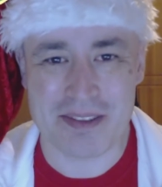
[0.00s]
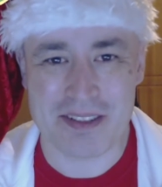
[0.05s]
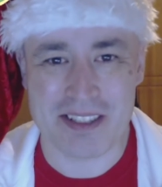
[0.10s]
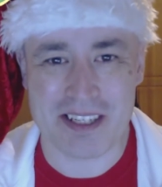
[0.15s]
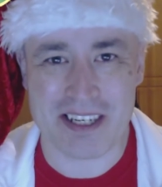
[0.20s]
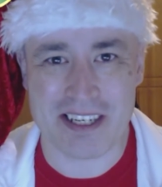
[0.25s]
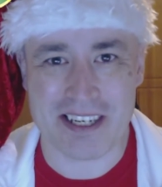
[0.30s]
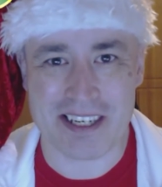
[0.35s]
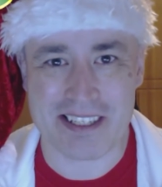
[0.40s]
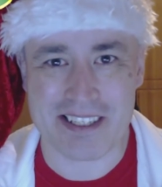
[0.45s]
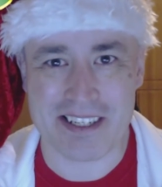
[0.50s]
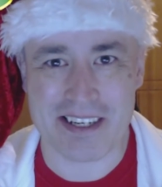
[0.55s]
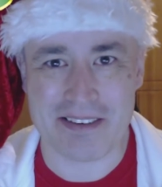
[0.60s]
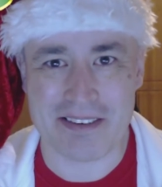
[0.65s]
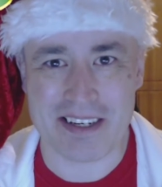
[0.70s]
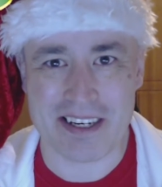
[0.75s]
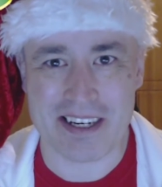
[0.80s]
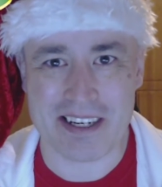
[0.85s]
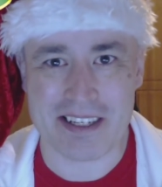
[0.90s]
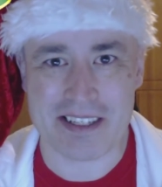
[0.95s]
See you next time,
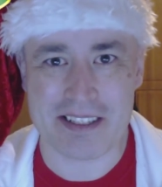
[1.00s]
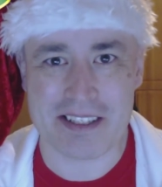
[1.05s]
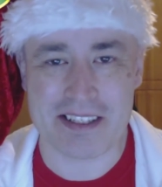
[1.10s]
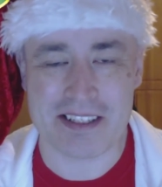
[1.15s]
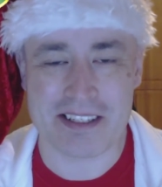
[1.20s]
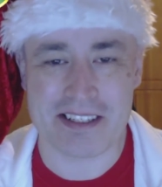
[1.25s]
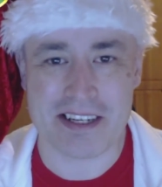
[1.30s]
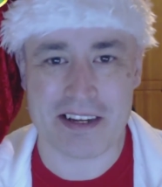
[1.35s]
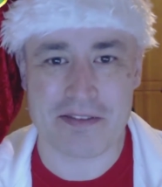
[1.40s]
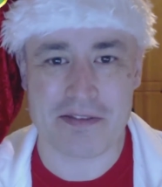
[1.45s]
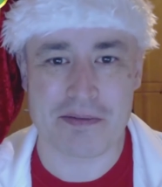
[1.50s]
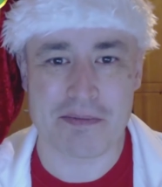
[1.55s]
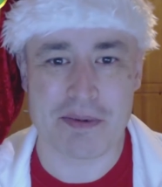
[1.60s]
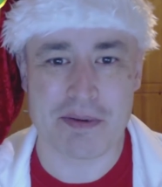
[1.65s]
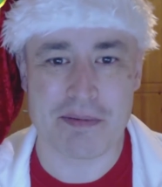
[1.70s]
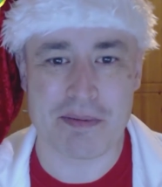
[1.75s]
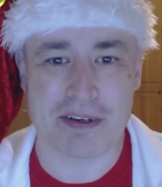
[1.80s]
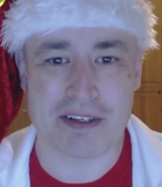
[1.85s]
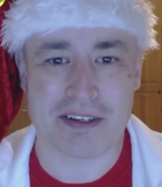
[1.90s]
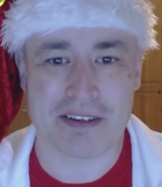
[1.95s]
guys. This is Dave from
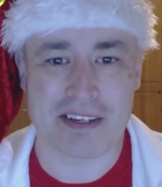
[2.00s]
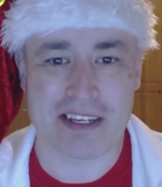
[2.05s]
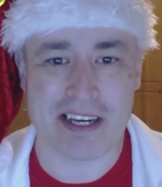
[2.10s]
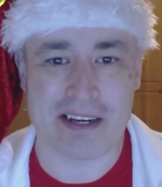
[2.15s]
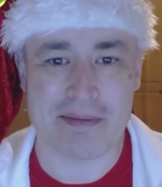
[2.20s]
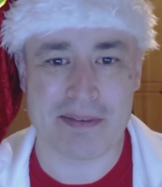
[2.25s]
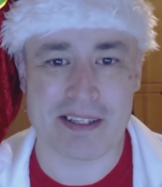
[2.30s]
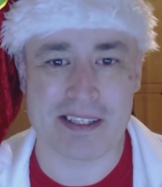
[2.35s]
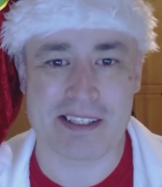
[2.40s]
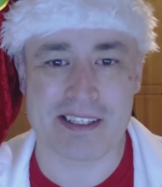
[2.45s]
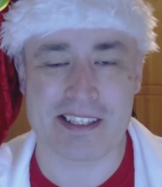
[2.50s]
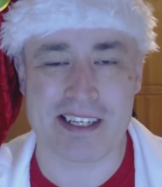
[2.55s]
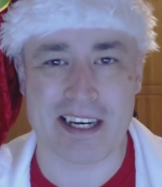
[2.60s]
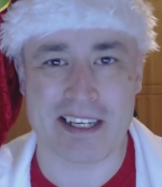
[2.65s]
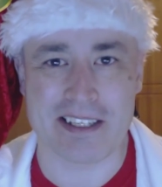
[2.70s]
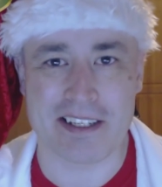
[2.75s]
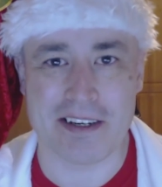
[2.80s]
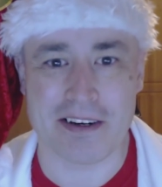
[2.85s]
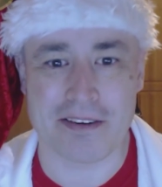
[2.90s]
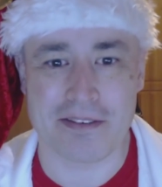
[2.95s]
Umongo Gaming
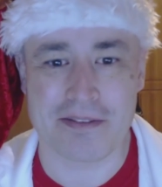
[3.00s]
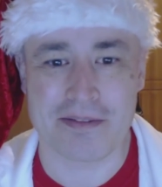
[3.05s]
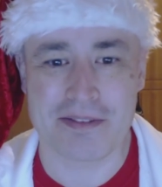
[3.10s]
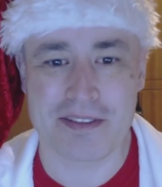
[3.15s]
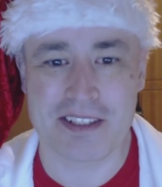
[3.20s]
signing off.